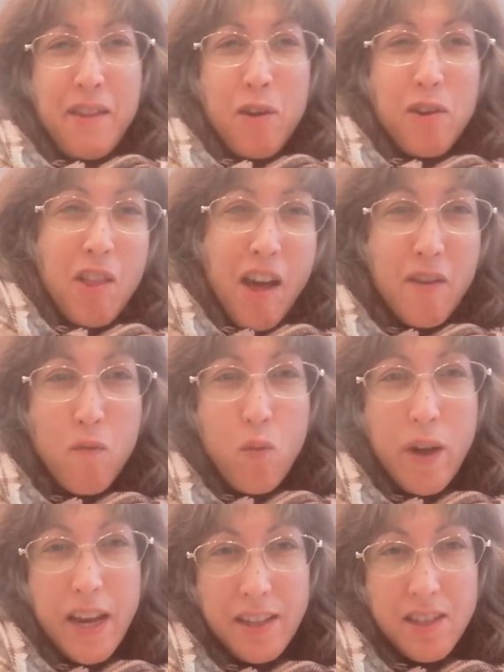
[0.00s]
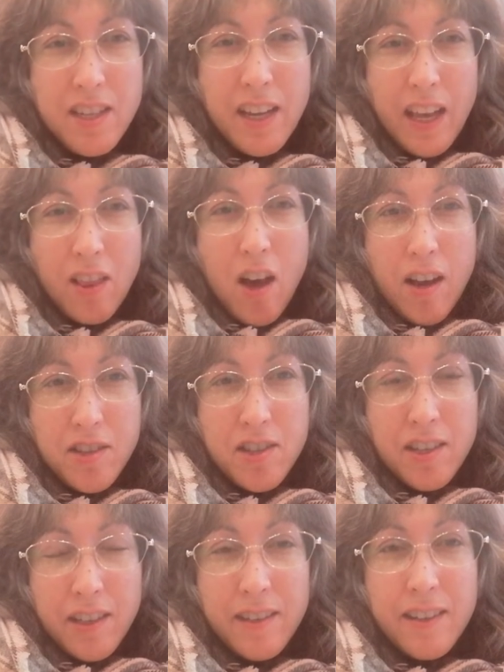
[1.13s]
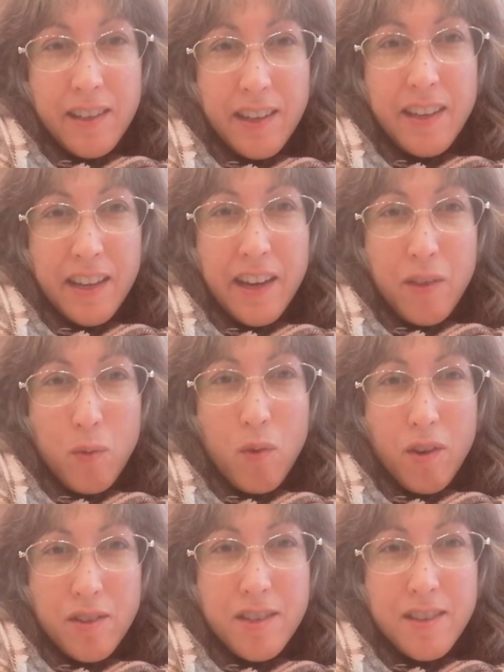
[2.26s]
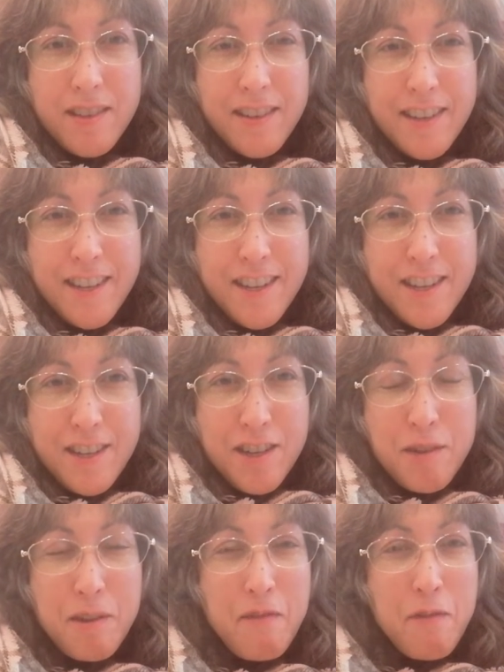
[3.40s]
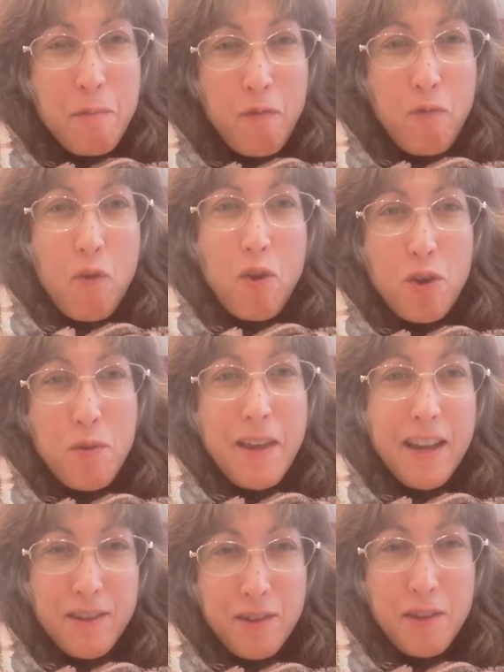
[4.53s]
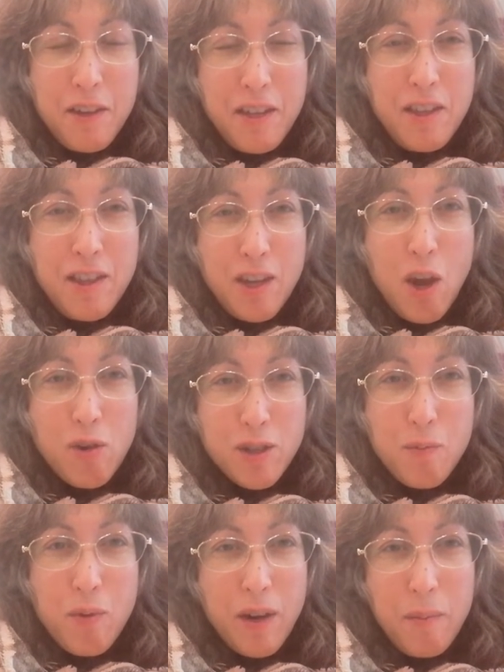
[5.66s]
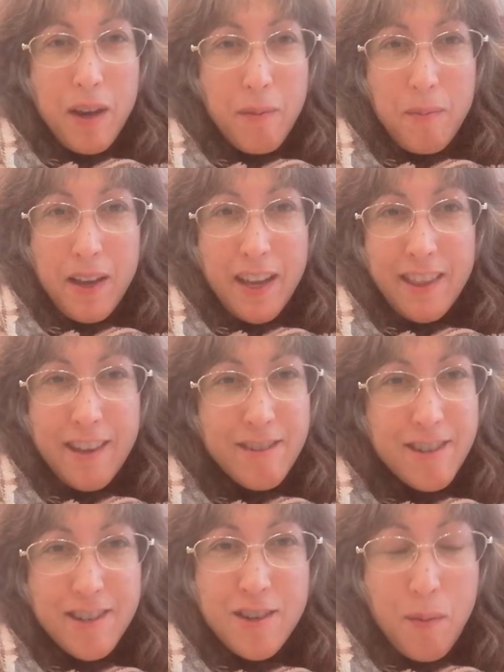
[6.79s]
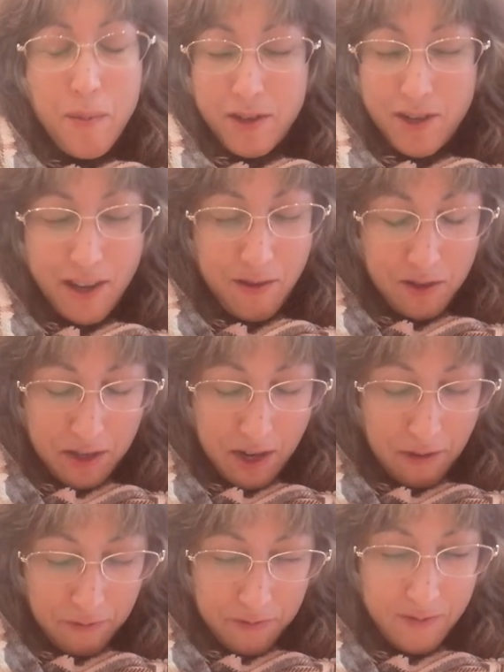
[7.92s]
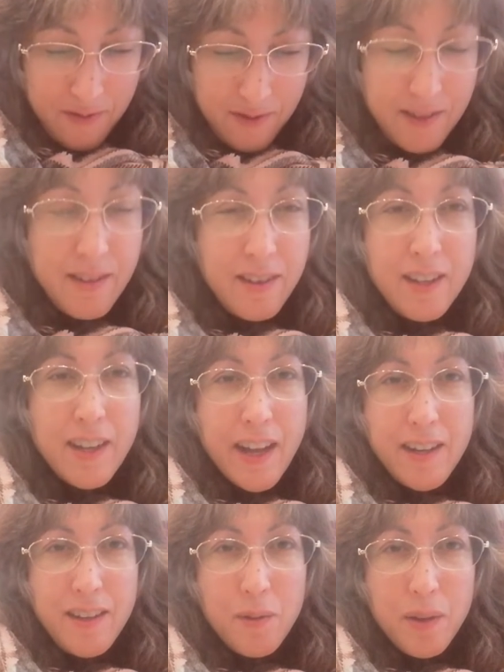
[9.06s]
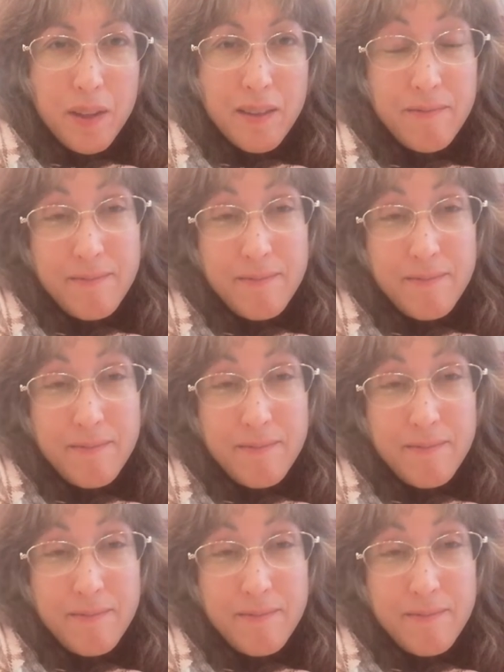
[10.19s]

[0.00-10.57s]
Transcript: there are a lot of weeds to get lost in other words. Just even before you get to the Yoast Premium, there's just so much other stuff you got to deal with,